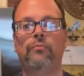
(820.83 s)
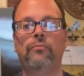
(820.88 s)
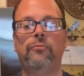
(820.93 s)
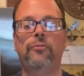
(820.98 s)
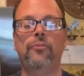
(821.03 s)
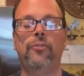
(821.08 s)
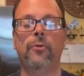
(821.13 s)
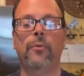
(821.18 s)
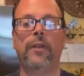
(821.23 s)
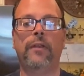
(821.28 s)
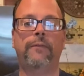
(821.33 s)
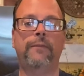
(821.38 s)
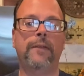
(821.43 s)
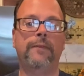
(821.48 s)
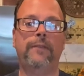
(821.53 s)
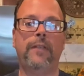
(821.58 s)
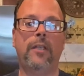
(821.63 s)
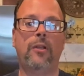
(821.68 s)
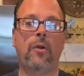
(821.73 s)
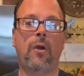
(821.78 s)
doing
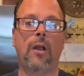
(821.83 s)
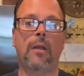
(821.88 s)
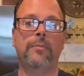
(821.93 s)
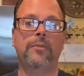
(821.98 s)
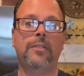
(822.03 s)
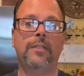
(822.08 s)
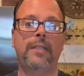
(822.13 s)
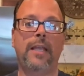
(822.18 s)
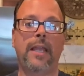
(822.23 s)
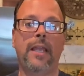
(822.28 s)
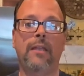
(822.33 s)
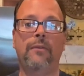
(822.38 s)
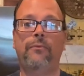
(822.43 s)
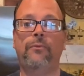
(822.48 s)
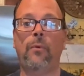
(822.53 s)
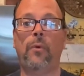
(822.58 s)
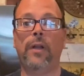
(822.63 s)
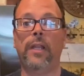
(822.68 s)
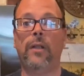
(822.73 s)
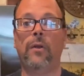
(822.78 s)
50 carbs a day,
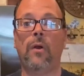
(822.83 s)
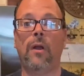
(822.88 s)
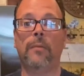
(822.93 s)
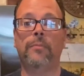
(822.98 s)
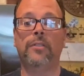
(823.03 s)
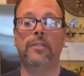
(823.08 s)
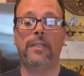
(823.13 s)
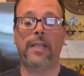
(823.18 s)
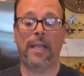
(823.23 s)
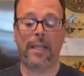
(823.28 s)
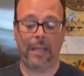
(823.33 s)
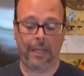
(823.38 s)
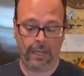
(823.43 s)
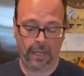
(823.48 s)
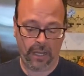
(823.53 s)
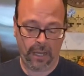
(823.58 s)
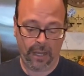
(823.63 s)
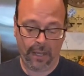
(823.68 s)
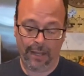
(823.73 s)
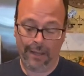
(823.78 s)
40 carbs a day.
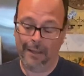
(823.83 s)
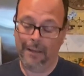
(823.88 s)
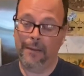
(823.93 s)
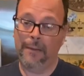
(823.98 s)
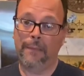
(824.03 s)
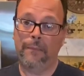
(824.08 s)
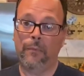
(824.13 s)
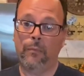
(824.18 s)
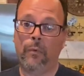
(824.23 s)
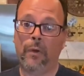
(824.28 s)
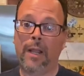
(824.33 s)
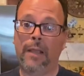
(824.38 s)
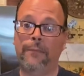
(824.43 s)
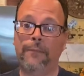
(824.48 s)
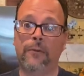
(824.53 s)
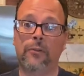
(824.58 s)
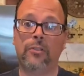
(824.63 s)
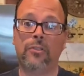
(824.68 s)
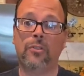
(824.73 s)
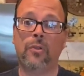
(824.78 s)
When I
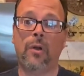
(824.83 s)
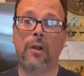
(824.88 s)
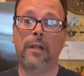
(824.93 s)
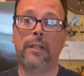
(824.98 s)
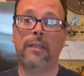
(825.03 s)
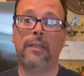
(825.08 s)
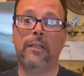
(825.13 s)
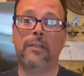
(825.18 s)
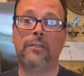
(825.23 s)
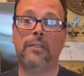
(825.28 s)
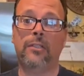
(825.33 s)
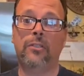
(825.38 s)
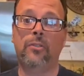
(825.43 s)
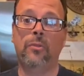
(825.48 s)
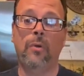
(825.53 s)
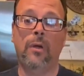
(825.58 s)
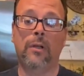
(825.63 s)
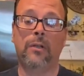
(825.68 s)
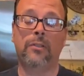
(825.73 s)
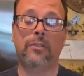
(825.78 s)
first started this at
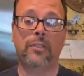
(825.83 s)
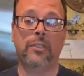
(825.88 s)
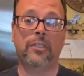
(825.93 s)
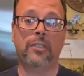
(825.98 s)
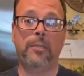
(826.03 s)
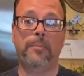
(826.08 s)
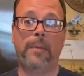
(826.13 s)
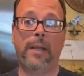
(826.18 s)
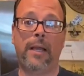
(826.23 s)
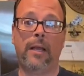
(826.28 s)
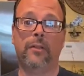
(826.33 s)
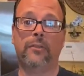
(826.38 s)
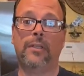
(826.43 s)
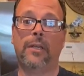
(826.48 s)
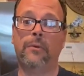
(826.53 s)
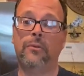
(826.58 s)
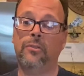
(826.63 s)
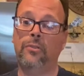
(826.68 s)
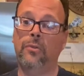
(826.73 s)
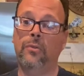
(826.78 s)
260 pounds, I
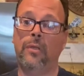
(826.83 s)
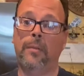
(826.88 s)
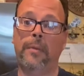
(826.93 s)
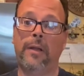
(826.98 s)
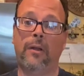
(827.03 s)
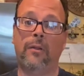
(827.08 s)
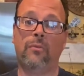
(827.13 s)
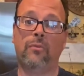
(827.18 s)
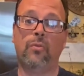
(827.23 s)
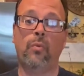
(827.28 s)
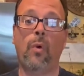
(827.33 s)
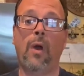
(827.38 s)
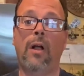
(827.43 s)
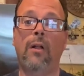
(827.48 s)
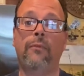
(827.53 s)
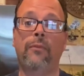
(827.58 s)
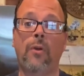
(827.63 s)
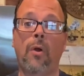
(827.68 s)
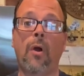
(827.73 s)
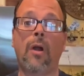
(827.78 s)
was doing about
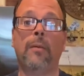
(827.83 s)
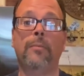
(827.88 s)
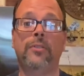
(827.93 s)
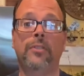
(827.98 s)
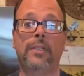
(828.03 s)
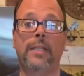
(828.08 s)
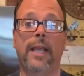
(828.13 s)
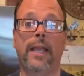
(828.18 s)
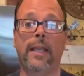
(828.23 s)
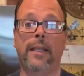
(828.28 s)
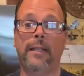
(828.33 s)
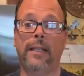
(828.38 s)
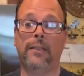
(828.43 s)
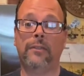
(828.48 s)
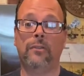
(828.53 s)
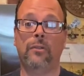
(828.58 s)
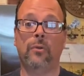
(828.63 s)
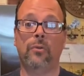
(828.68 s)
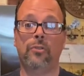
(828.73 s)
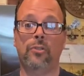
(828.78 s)
12 carbs a day, and
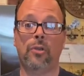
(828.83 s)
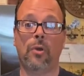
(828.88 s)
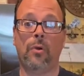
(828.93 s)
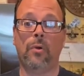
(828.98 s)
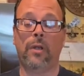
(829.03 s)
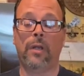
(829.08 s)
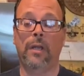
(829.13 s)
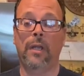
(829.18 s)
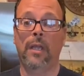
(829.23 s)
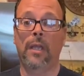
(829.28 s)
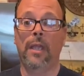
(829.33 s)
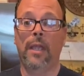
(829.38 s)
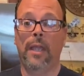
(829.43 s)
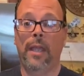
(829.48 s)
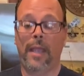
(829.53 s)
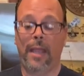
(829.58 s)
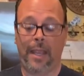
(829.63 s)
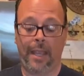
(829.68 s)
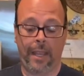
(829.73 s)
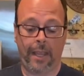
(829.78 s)
that's no joke.
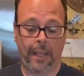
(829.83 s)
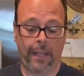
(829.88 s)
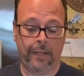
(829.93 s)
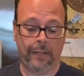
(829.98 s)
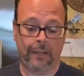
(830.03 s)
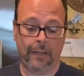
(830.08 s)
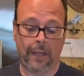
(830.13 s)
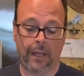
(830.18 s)
And